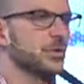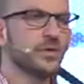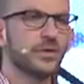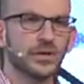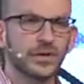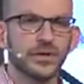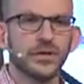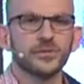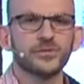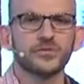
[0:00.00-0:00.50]
who the
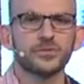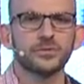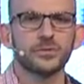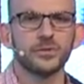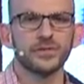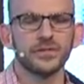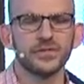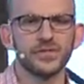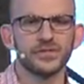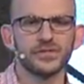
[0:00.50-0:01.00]

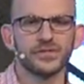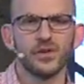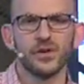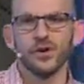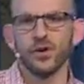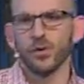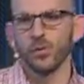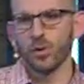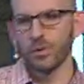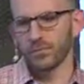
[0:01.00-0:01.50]
customer is,
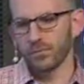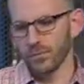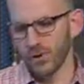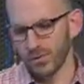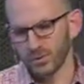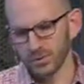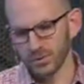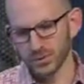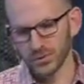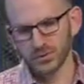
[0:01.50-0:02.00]
what
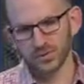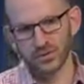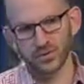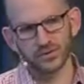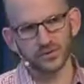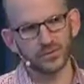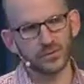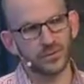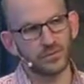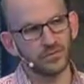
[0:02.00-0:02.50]
problem we're trying
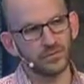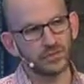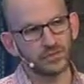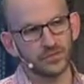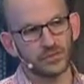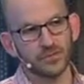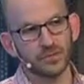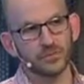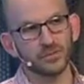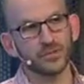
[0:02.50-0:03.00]
to solve. They're
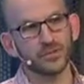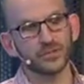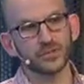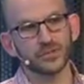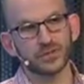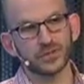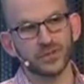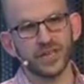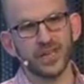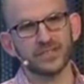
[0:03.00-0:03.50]
assumptions,
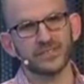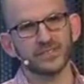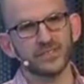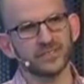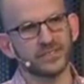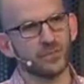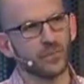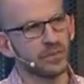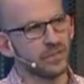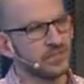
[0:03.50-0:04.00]
they're
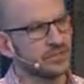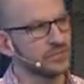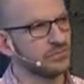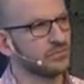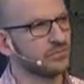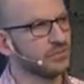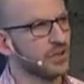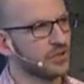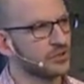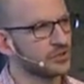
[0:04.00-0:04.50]
guesses, and we need
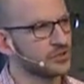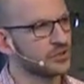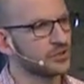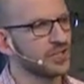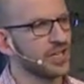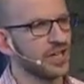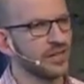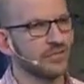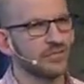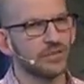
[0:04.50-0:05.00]
to
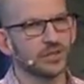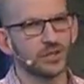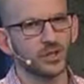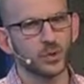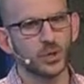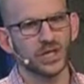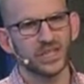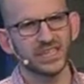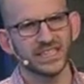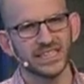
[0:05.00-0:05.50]
understand very
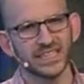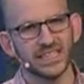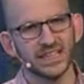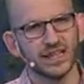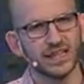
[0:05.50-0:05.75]
quickly